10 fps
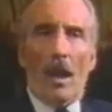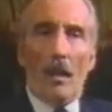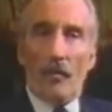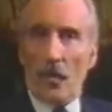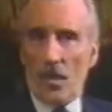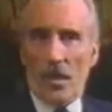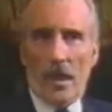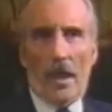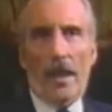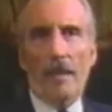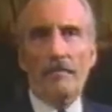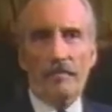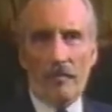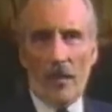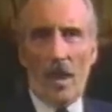Unfortunately,
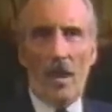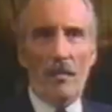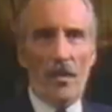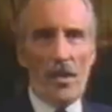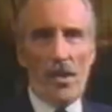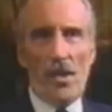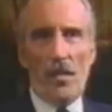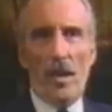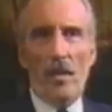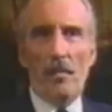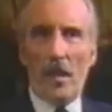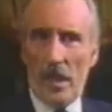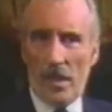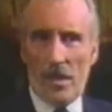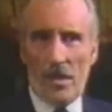our voices were
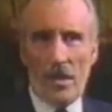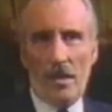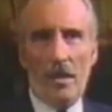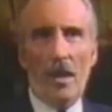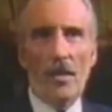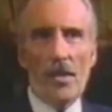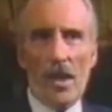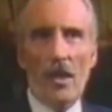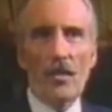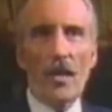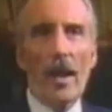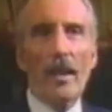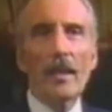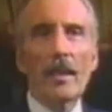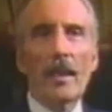replaced on the
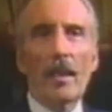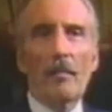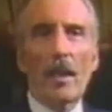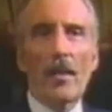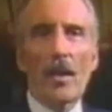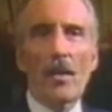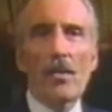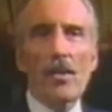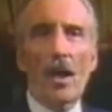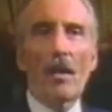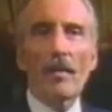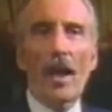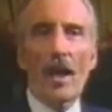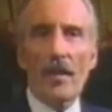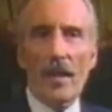soundtrack by those of
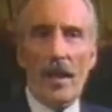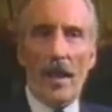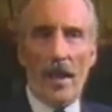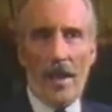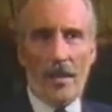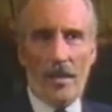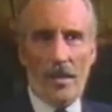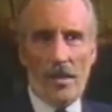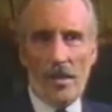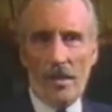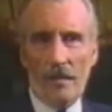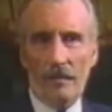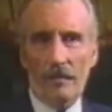other actors.